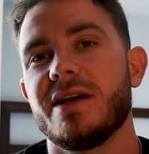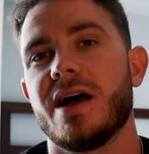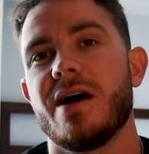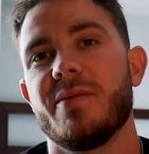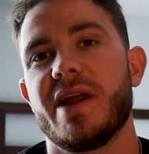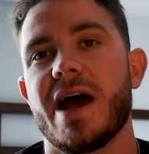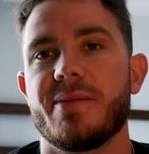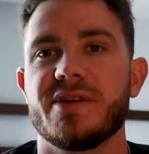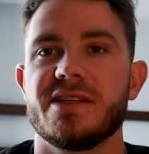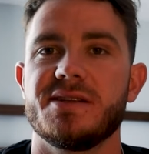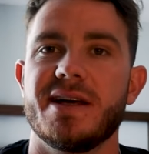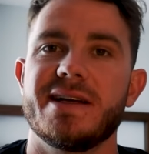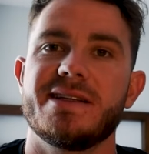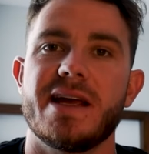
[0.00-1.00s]
Um, it happens
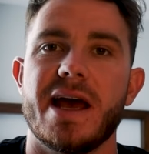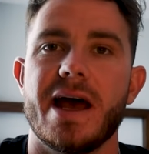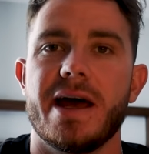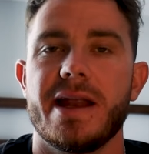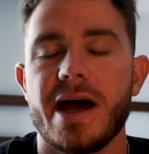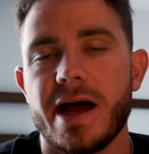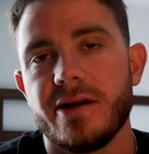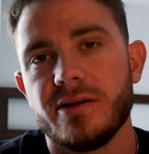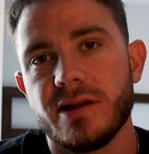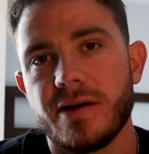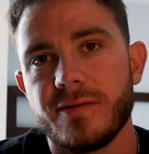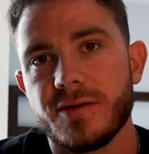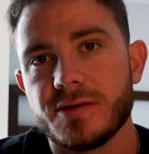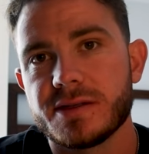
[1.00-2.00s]
less at higher
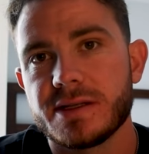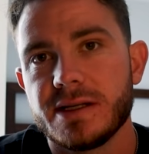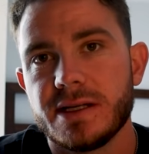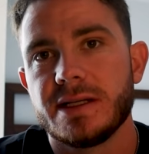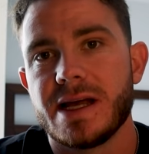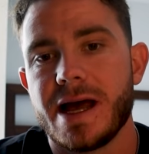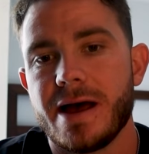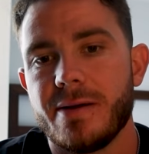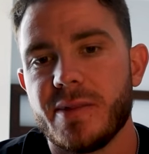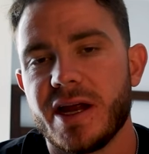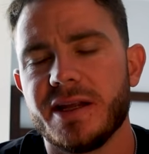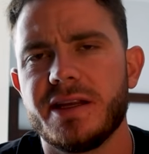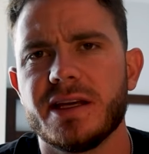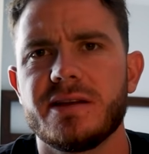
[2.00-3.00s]
levels. Um, and
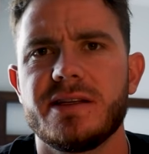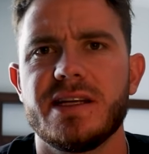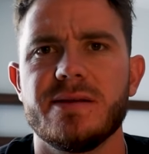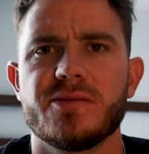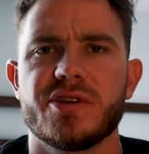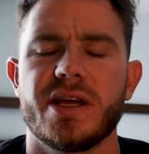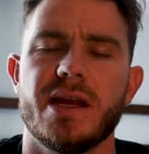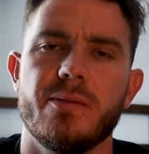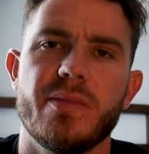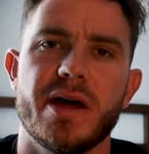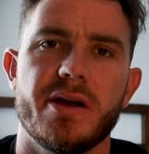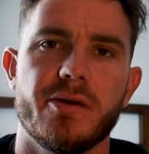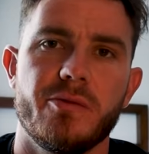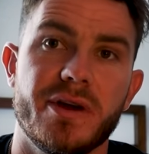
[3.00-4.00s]
I think teams are getting
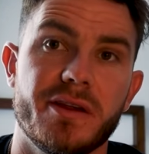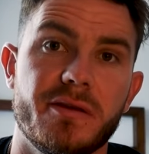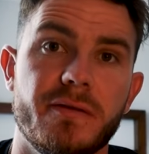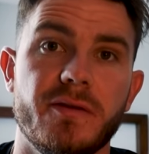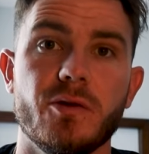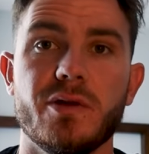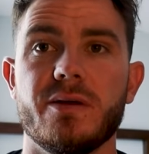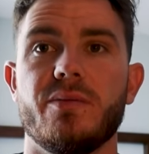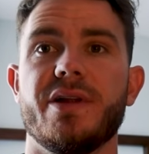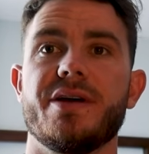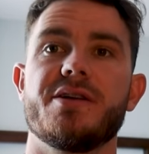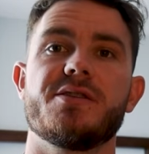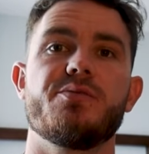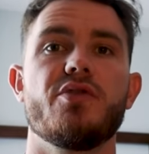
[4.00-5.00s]
better with fueling
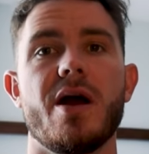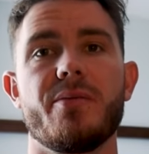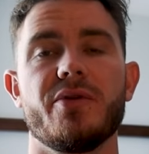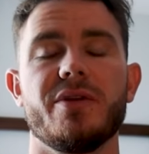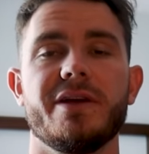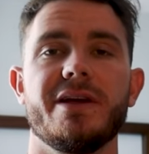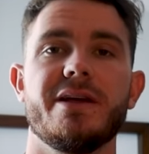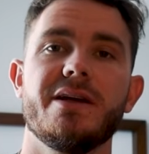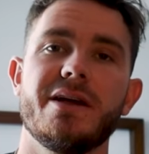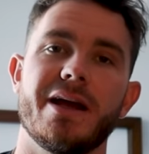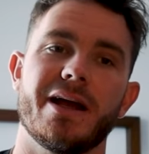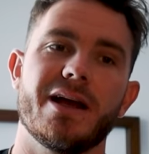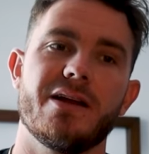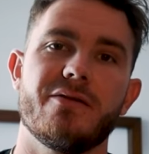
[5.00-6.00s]
players properly
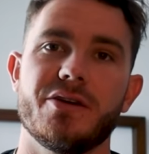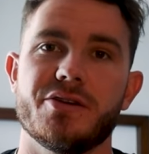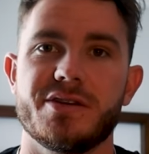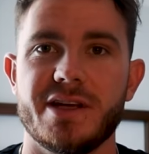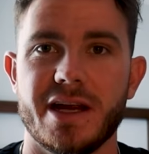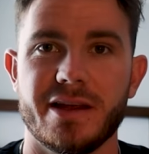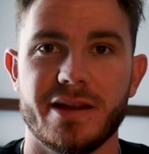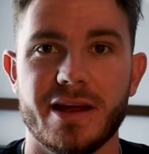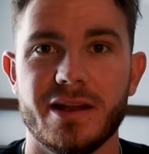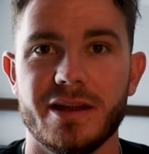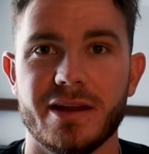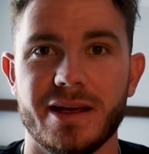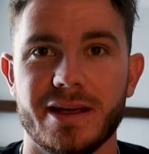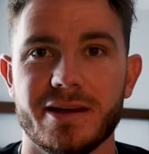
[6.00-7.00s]
and kind of understanding that
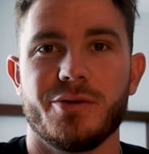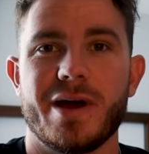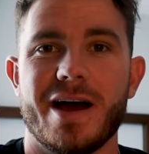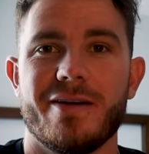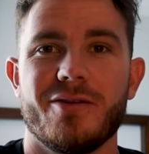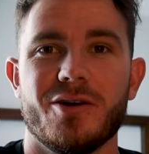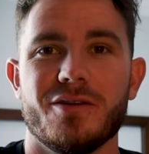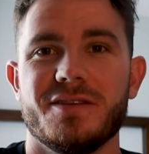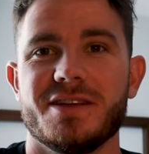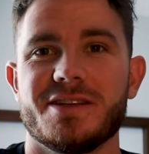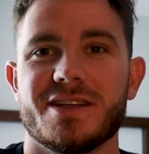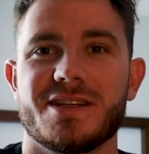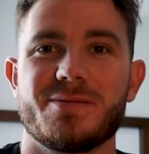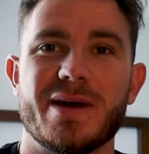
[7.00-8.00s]
like you have all of
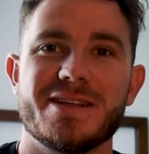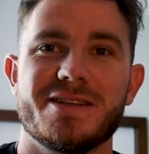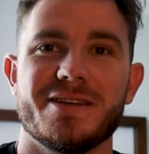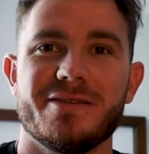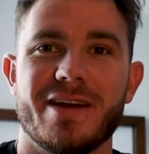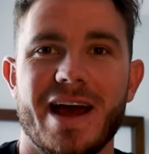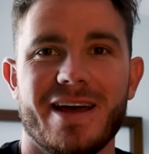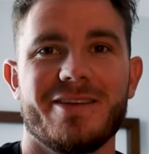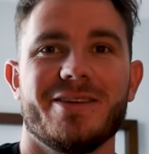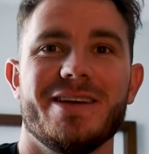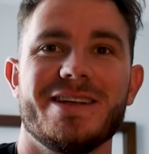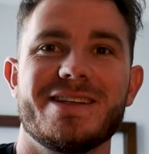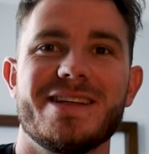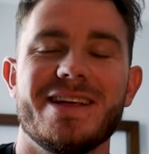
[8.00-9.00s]
these expensive
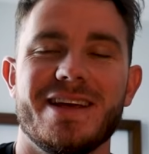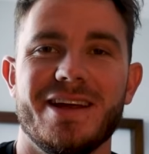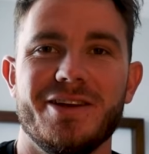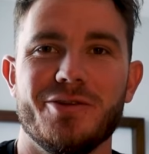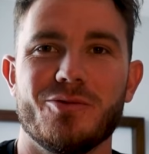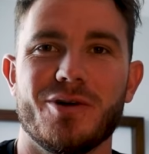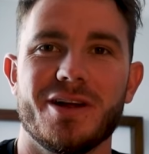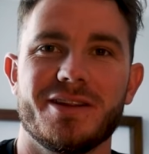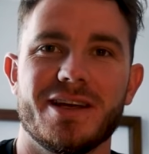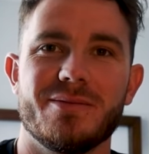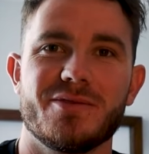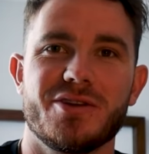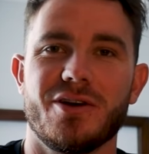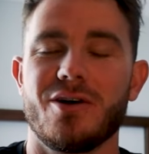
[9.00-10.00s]
athletes and you want
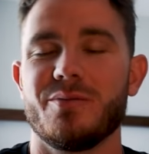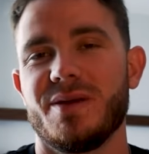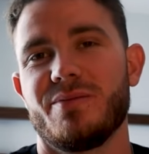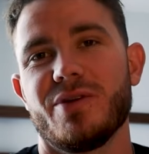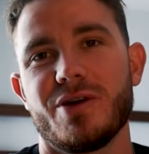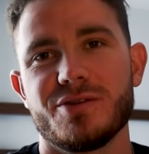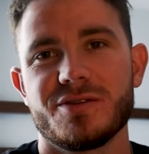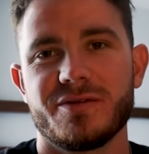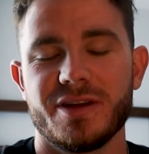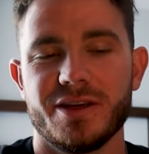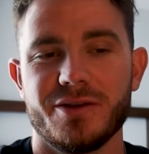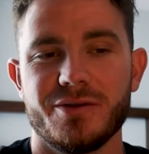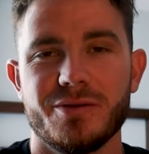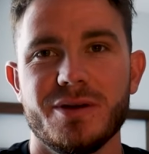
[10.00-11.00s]
them to all be pros for
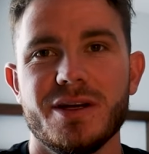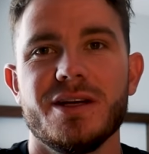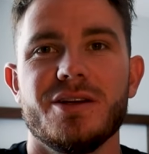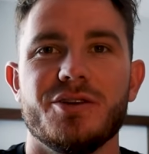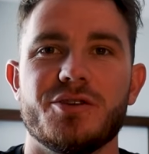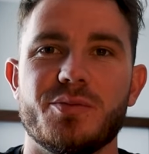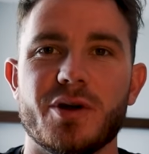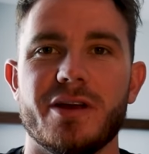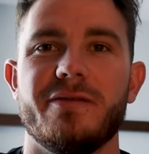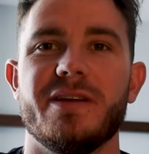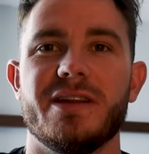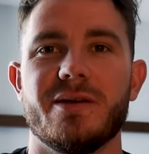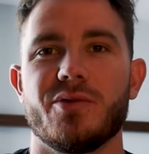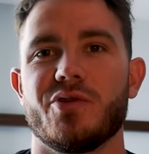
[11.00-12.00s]
you you should probably
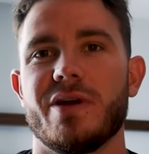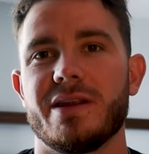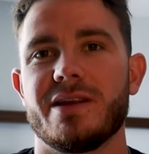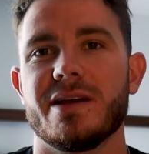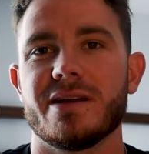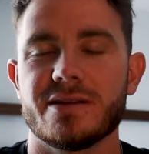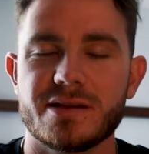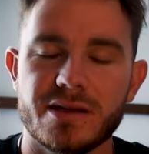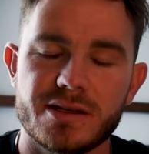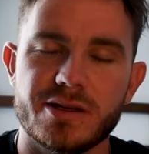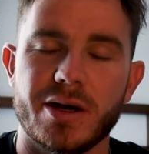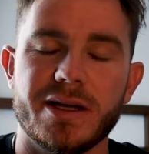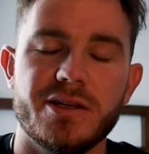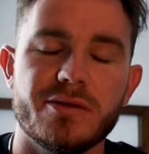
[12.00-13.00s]
feed them the right things.
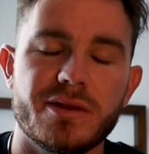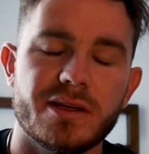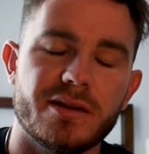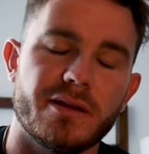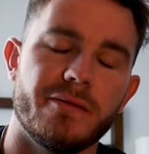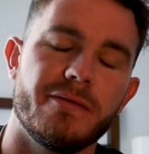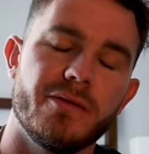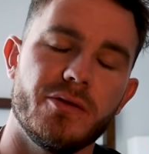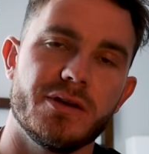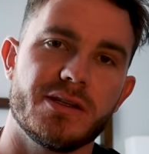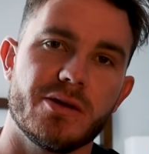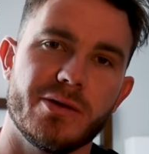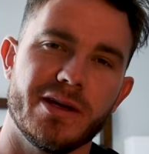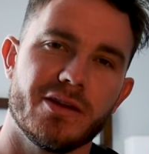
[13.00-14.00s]
So I do think that food
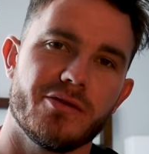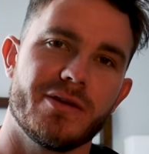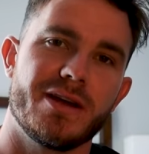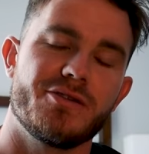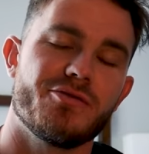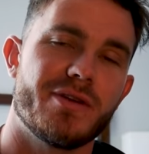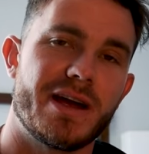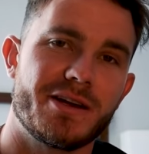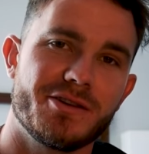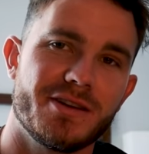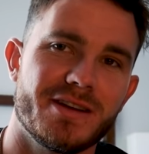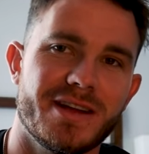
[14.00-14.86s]
is going in the right direction.